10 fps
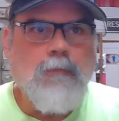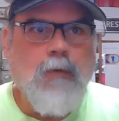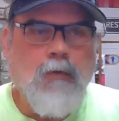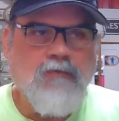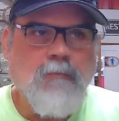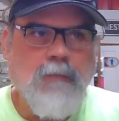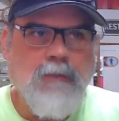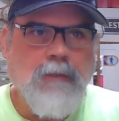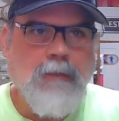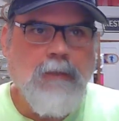
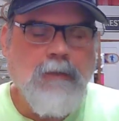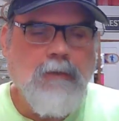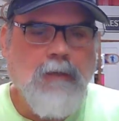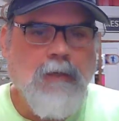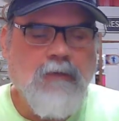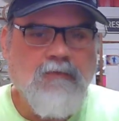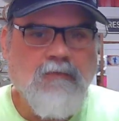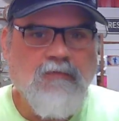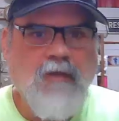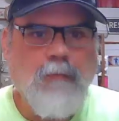Ultimately, it is
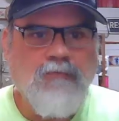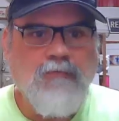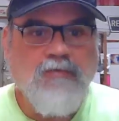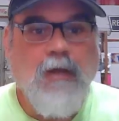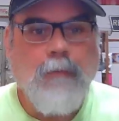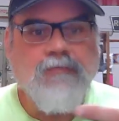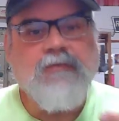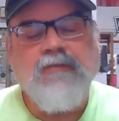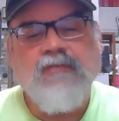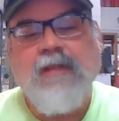the shop's
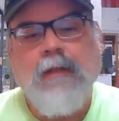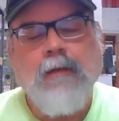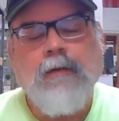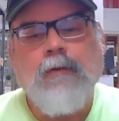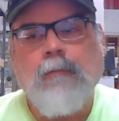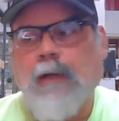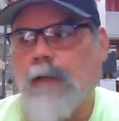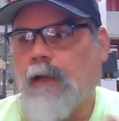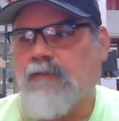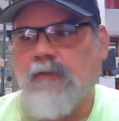decision. Oh my
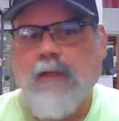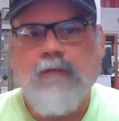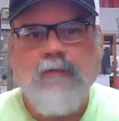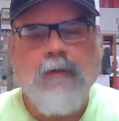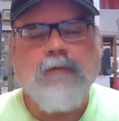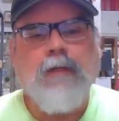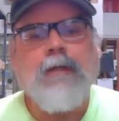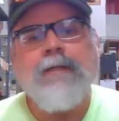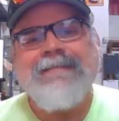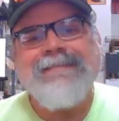gosh, I can't talk tonight.
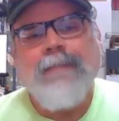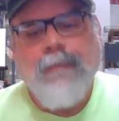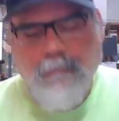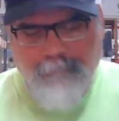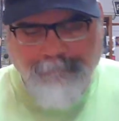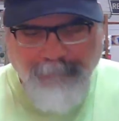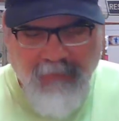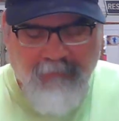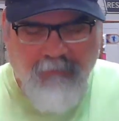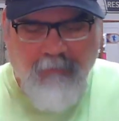
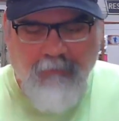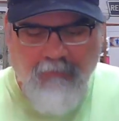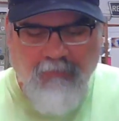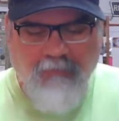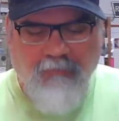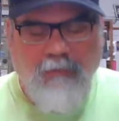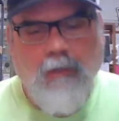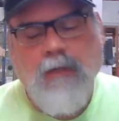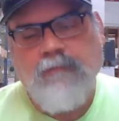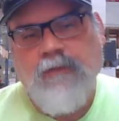It's the decision
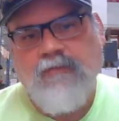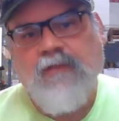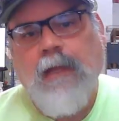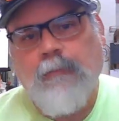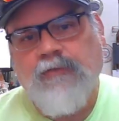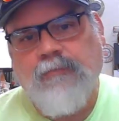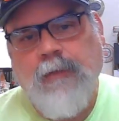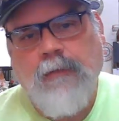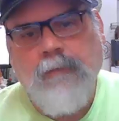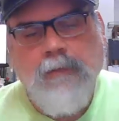of the
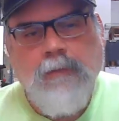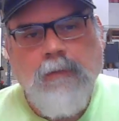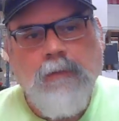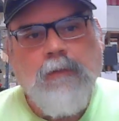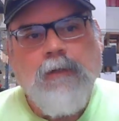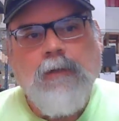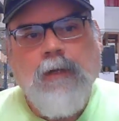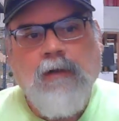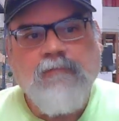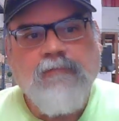establishment
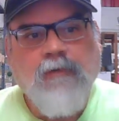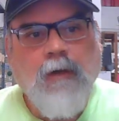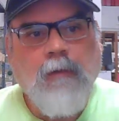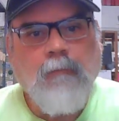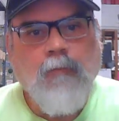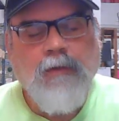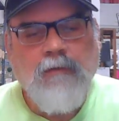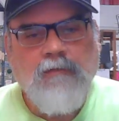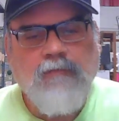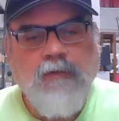of
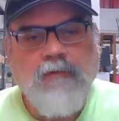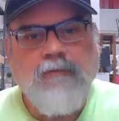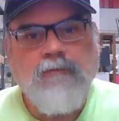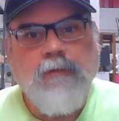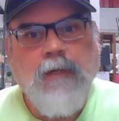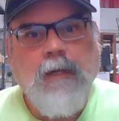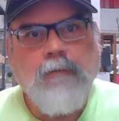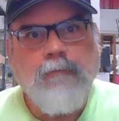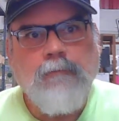whether it's vintage or not,